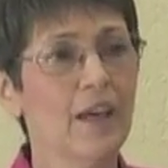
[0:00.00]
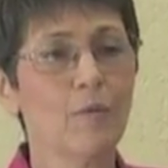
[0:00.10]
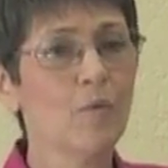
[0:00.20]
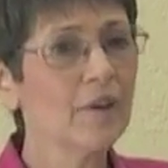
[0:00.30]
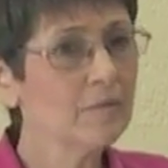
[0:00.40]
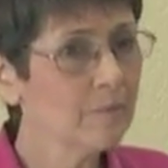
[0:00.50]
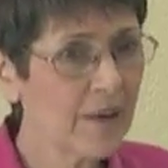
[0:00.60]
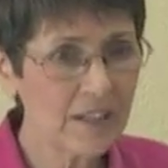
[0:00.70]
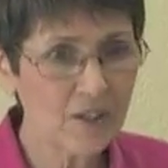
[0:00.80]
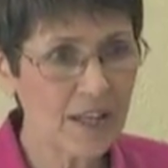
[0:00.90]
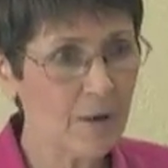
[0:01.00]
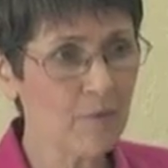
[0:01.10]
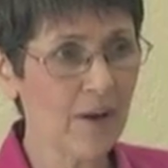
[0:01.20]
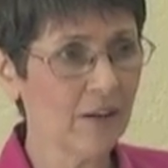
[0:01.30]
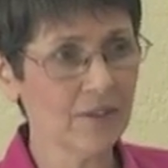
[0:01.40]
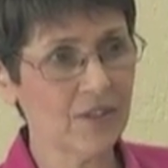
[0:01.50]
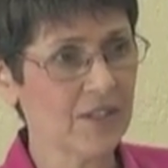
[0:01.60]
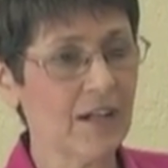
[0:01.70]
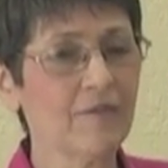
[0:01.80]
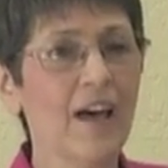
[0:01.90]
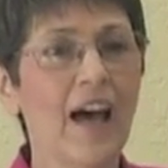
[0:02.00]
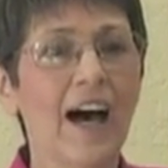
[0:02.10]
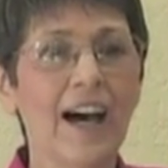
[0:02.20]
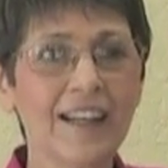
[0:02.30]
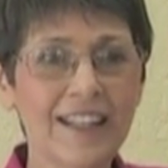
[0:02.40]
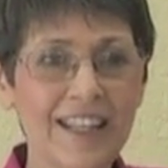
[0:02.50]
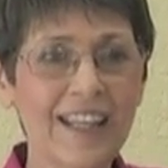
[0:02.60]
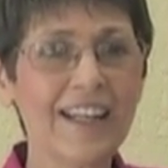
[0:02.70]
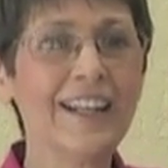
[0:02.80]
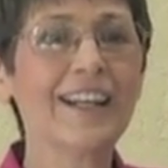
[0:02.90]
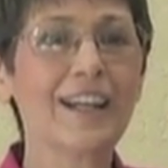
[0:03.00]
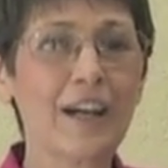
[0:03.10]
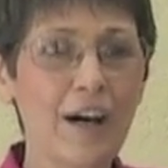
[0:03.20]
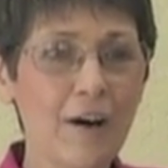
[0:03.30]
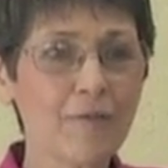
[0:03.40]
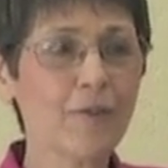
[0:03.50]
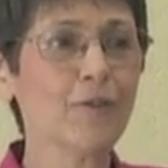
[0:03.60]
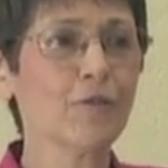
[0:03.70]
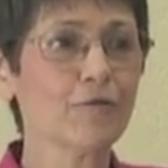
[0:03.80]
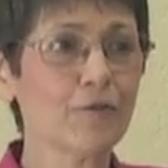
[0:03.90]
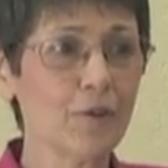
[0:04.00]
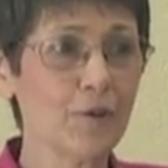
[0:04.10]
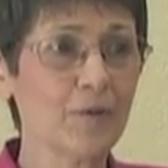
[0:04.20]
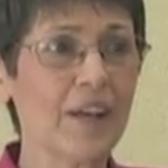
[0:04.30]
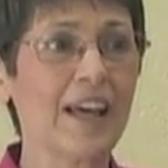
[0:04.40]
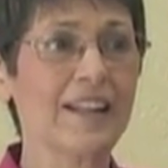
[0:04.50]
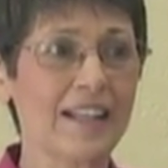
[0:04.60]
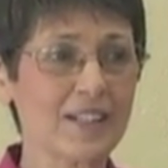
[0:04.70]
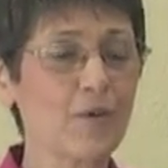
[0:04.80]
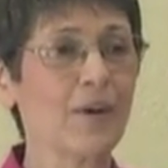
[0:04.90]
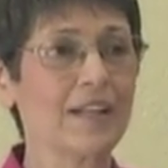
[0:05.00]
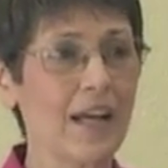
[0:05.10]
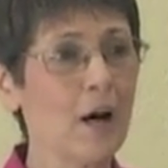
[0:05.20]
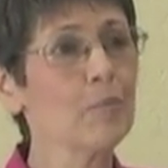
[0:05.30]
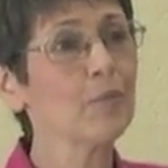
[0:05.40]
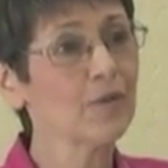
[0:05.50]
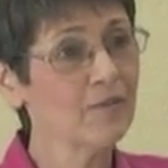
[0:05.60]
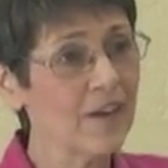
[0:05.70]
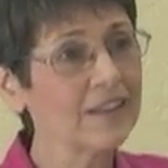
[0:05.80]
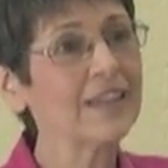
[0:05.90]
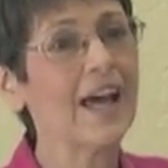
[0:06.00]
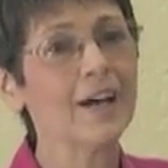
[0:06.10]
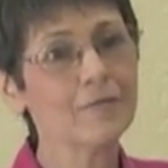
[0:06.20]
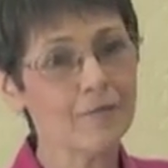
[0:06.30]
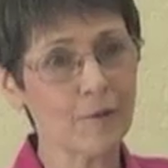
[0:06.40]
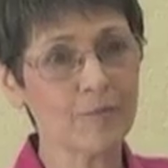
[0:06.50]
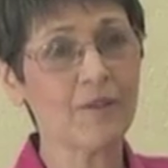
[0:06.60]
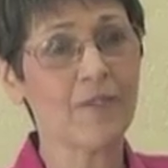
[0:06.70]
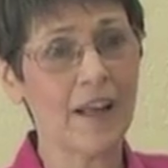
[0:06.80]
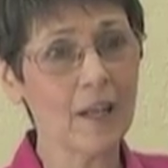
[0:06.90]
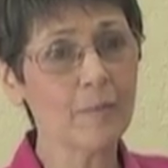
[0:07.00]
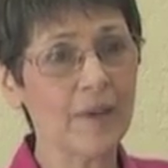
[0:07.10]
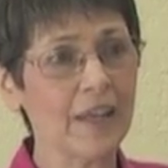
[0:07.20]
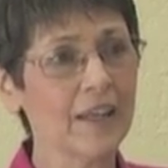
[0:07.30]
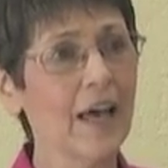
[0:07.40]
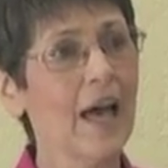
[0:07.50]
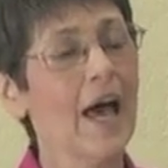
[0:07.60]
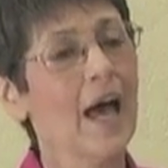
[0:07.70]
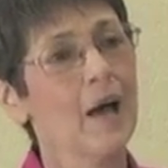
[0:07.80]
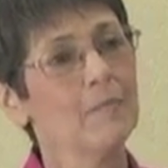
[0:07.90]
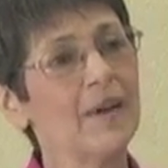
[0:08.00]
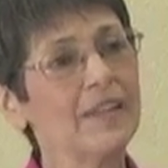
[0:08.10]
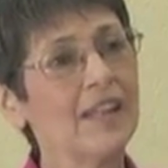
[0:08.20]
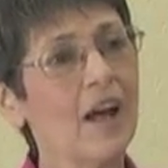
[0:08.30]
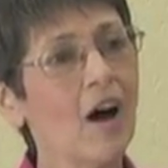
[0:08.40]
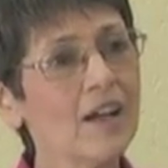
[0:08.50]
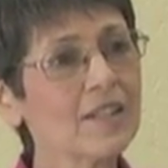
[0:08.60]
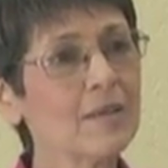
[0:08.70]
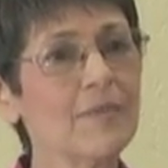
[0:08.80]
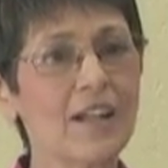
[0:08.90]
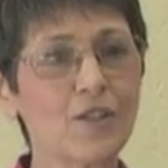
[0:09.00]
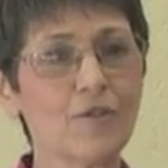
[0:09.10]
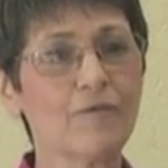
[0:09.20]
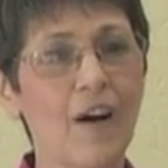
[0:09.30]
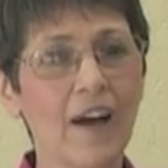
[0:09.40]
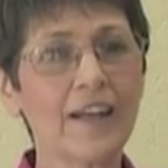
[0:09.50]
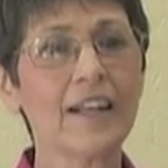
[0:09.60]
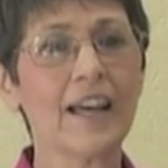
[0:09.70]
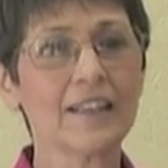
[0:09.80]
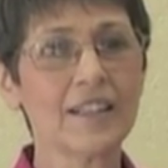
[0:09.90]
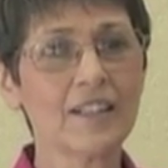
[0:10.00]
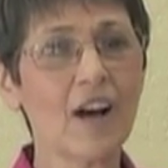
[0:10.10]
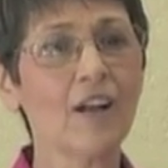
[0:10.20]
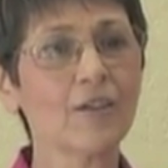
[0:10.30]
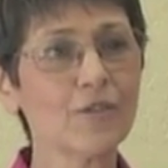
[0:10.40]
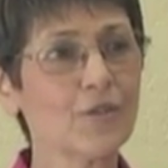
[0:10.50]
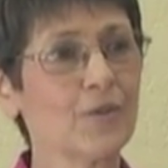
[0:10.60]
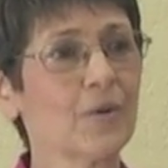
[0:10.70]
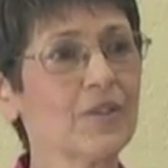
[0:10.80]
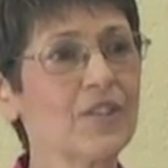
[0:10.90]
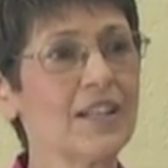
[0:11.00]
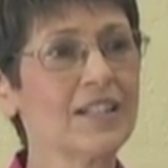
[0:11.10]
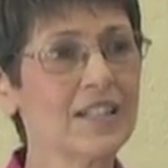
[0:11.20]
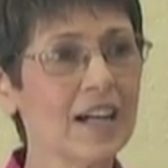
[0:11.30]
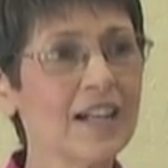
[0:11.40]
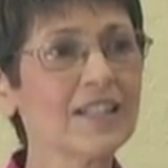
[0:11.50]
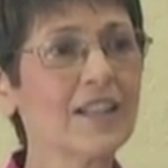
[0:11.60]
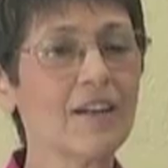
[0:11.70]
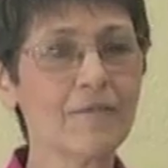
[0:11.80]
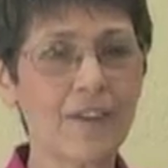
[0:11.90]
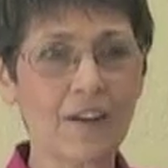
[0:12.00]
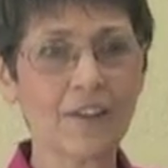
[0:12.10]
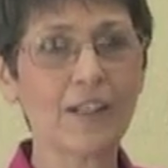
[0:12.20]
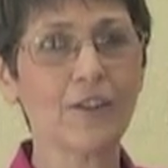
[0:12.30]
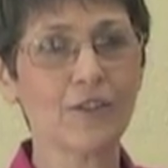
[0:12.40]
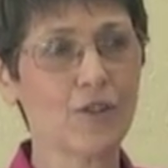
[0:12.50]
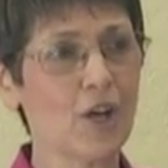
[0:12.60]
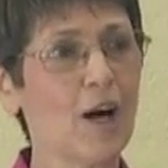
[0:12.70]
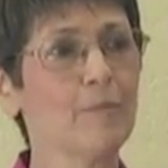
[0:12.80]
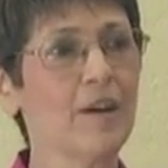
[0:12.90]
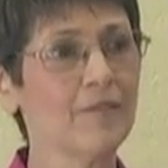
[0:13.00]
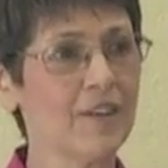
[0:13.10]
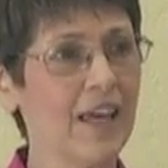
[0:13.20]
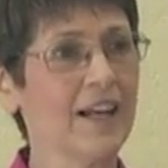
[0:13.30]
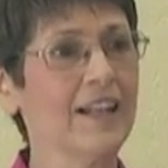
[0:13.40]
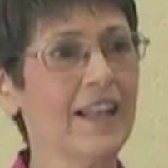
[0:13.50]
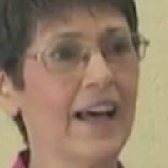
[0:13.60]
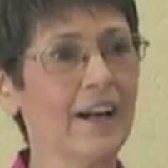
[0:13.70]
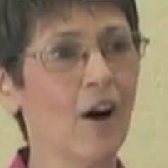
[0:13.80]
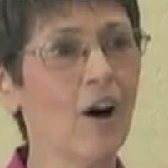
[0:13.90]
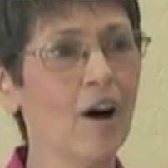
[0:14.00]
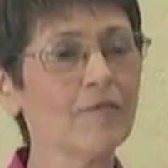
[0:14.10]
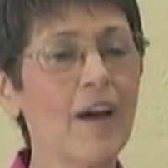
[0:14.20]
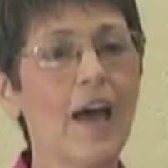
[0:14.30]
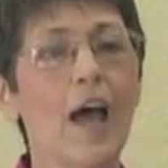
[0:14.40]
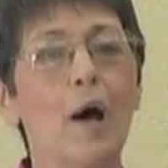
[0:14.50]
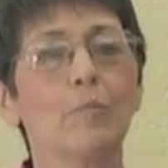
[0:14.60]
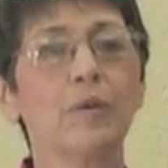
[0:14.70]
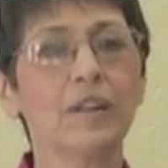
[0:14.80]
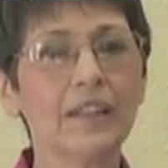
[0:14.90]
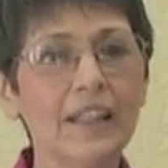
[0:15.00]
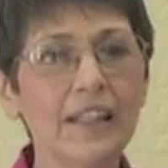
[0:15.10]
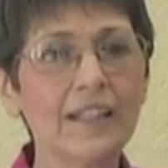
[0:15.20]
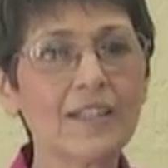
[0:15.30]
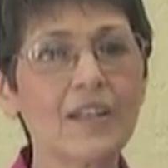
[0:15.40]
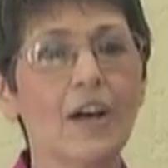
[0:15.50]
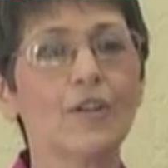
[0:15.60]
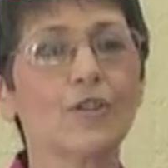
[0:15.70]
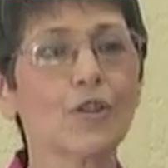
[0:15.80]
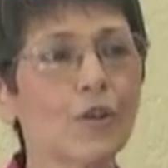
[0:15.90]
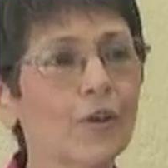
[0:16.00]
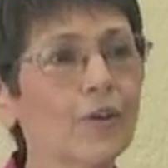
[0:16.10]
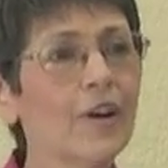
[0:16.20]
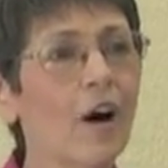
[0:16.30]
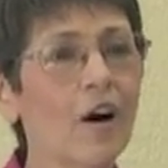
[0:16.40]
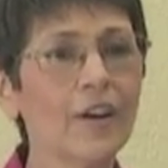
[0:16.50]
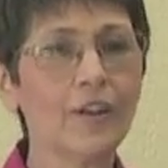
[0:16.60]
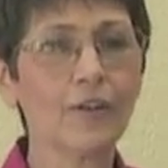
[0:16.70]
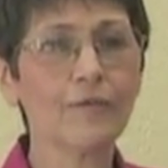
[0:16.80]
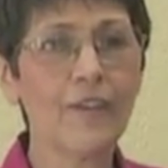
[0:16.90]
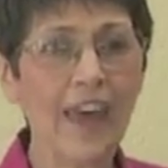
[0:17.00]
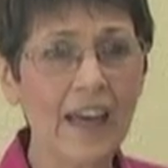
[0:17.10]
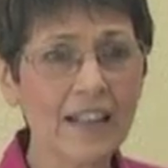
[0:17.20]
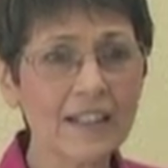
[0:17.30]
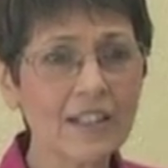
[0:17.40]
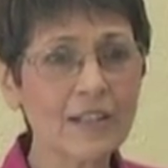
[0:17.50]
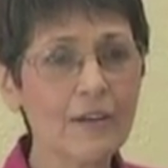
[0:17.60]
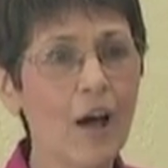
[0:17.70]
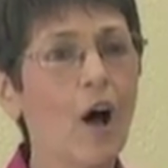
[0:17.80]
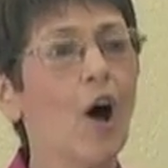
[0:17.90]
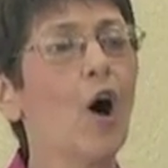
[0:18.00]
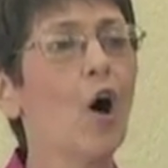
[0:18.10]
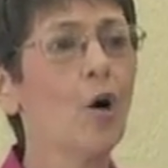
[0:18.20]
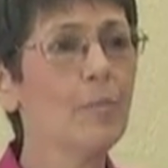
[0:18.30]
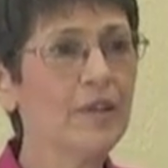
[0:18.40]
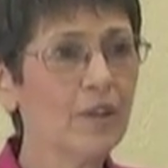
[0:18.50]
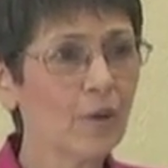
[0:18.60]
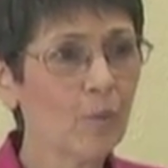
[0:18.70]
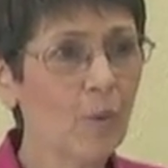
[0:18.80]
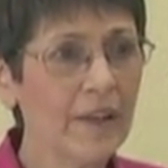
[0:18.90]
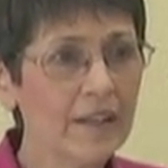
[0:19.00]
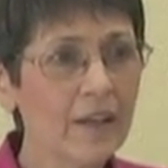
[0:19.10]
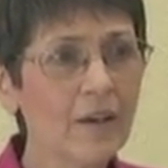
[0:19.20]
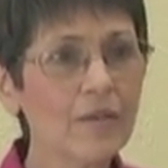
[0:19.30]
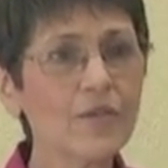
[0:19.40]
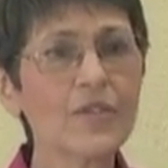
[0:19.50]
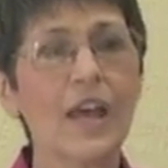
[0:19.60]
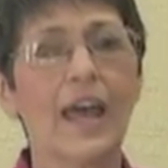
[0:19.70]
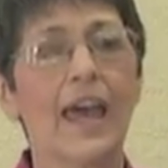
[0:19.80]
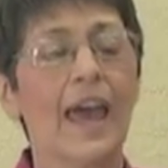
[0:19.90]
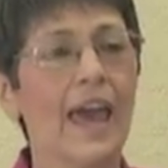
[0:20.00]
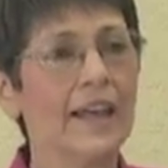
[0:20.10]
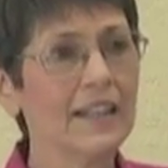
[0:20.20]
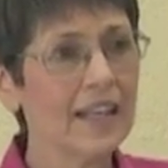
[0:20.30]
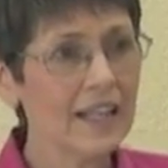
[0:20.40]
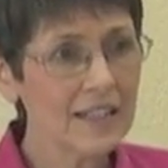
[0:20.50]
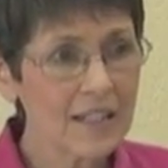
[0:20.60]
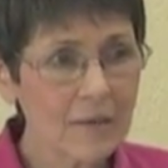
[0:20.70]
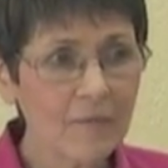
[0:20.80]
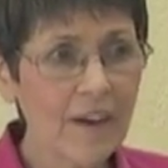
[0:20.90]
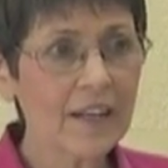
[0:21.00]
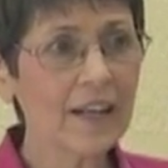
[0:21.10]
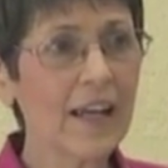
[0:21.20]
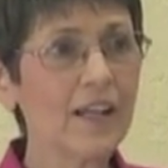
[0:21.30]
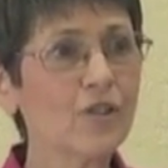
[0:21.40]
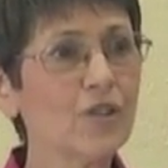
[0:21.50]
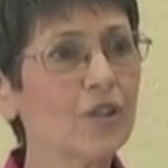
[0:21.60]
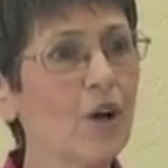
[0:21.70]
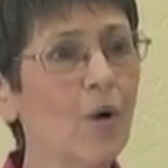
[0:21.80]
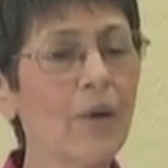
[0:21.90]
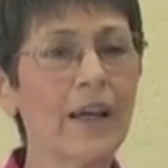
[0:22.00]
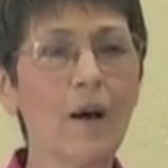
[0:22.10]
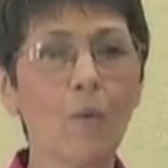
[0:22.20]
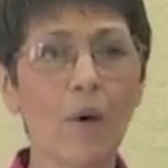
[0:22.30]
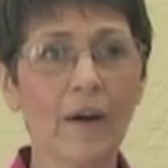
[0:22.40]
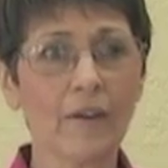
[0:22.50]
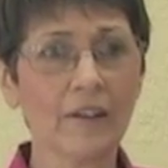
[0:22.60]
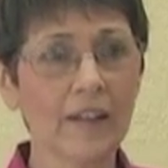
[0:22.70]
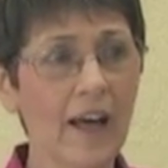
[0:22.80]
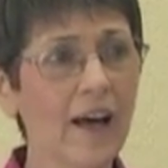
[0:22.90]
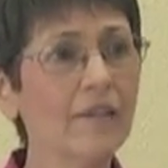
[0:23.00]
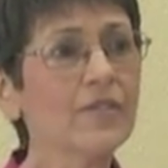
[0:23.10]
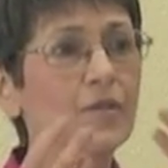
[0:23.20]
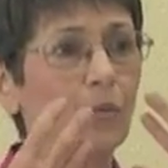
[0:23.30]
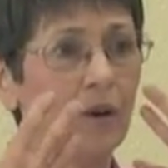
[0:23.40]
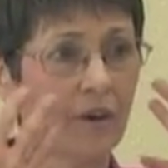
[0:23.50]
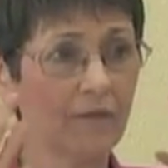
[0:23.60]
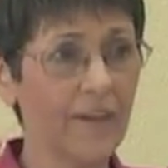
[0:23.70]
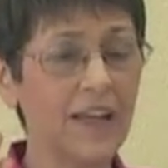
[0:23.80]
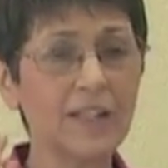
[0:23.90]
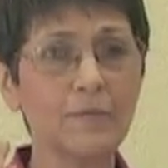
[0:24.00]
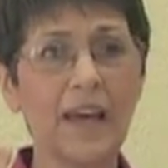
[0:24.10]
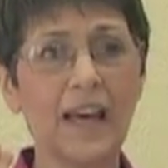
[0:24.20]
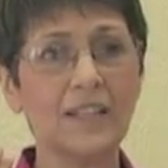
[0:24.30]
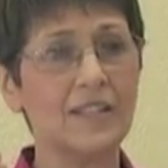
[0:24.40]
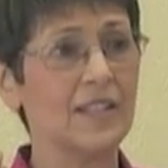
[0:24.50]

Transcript: Wouldn't budge that brown stuff. Again, cover your food, and that's going to help prevent that from developing. But the Awesome that you find at the dollar stores does a fairly good job of getting that off. Please turn on your fans, open your windows, and get some ventilation going. Wear gloves, wear a face mask.